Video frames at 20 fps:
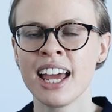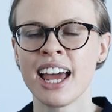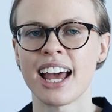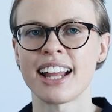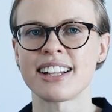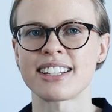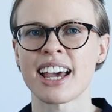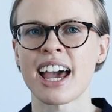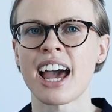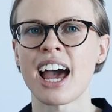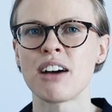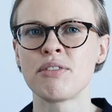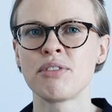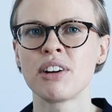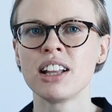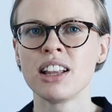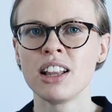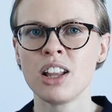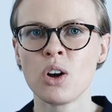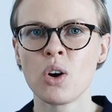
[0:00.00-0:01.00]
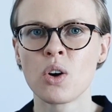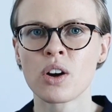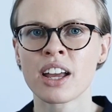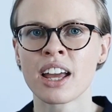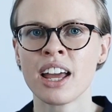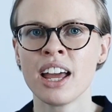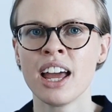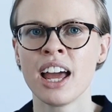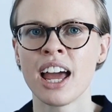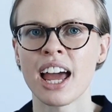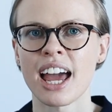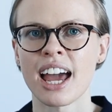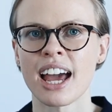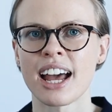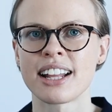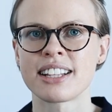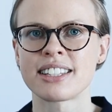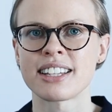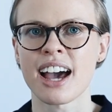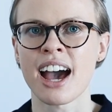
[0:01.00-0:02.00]
and have a look
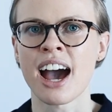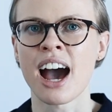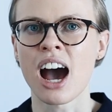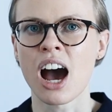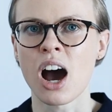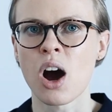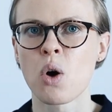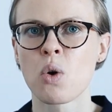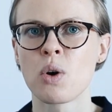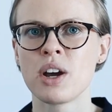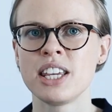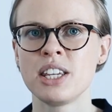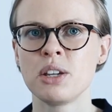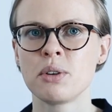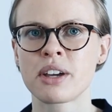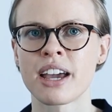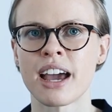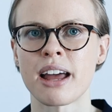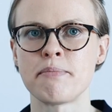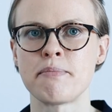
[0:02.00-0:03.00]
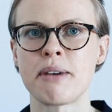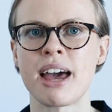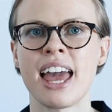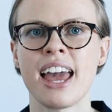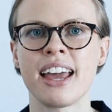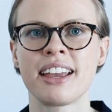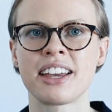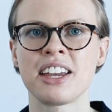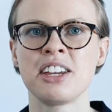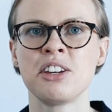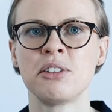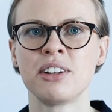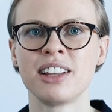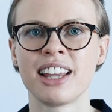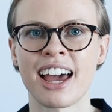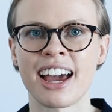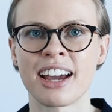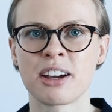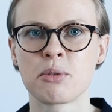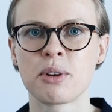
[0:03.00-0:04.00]
at how you can make your
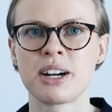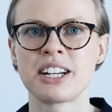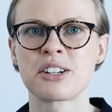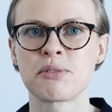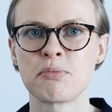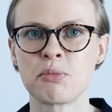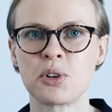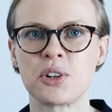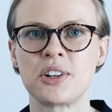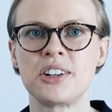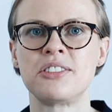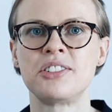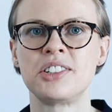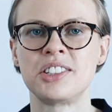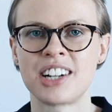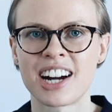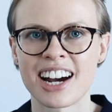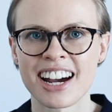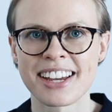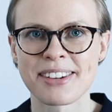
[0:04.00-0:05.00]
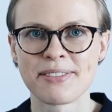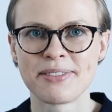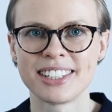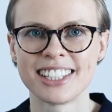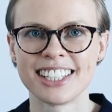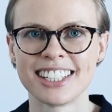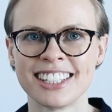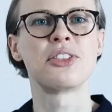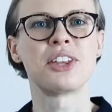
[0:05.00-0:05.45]
language more variable.